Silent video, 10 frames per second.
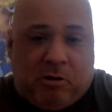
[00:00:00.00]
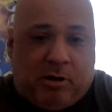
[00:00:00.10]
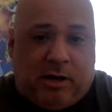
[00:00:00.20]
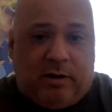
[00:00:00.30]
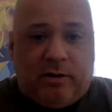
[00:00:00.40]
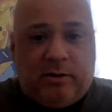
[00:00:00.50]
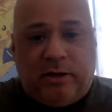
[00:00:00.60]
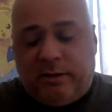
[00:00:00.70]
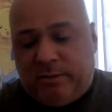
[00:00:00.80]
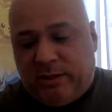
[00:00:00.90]
I don't know.
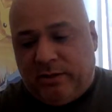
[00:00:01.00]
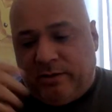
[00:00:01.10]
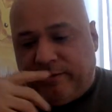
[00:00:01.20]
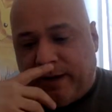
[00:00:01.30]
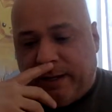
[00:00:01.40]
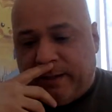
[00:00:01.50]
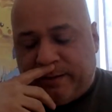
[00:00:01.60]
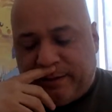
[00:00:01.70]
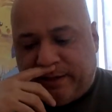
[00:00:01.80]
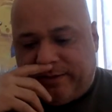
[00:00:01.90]
I mean, you divide it,
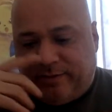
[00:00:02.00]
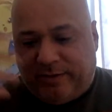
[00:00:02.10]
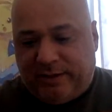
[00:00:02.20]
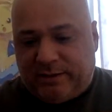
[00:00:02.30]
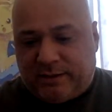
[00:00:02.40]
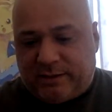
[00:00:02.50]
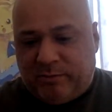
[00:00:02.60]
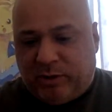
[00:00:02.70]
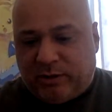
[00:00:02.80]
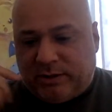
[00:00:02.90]
it's like 50,
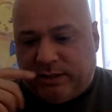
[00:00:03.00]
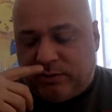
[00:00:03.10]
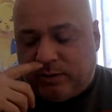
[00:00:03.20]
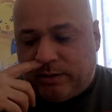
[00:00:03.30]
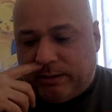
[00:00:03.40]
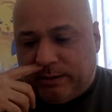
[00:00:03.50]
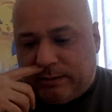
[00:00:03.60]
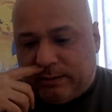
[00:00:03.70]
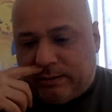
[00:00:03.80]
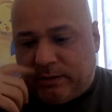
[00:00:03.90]
$60 each one,
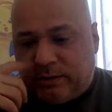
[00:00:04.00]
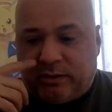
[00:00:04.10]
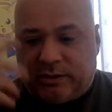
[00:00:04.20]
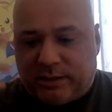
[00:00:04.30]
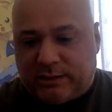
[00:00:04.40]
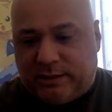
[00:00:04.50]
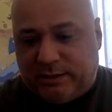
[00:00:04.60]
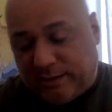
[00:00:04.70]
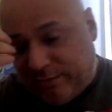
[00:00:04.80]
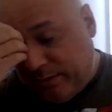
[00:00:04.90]
or 60,
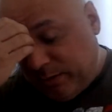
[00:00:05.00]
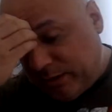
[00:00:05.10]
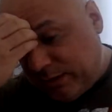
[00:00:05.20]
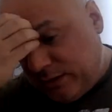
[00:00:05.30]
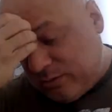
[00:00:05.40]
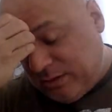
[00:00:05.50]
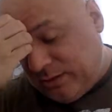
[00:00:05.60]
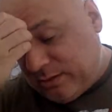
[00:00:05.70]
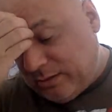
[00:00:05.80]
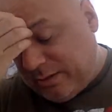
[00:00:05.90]
$70 each
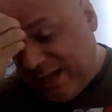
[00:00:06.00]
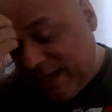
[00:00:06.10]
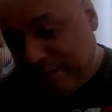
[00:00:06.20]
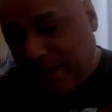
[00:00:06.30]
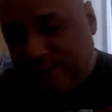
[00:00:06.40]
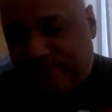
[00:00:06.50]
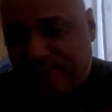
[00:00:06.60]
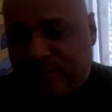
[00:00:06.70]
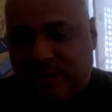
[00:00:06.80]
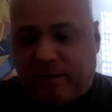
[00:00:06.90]
one. So yeah, I'm not
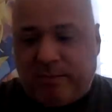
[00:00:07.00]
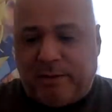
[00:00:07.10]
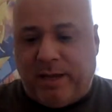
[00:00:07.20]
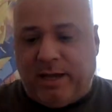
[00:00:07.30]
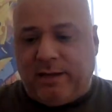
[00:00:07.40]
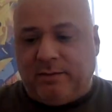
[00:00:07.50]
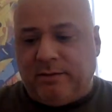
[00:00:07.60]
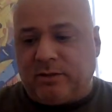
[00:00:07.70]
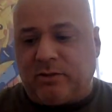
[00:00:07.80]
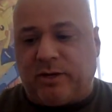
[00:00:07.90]
mad.
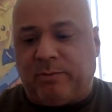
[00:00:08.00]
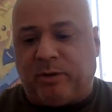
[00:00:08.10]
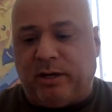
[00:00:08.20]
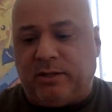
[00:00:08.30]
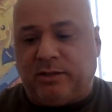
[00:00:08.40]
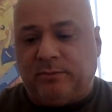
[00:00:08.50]
It's a great price.